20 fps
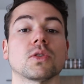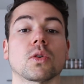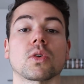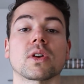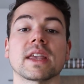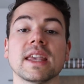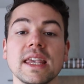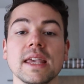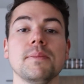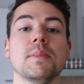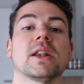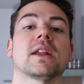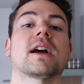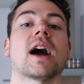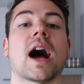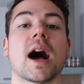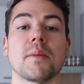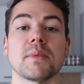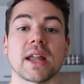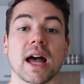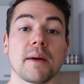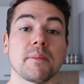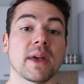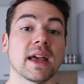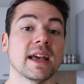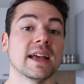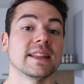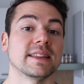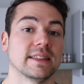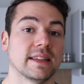so keep it carved
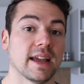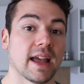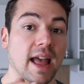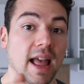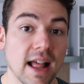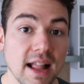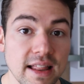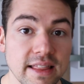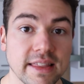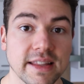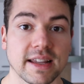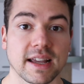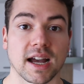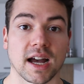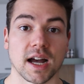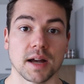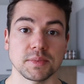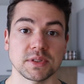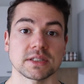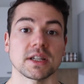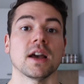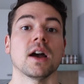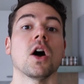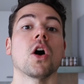up, the healthy carbs,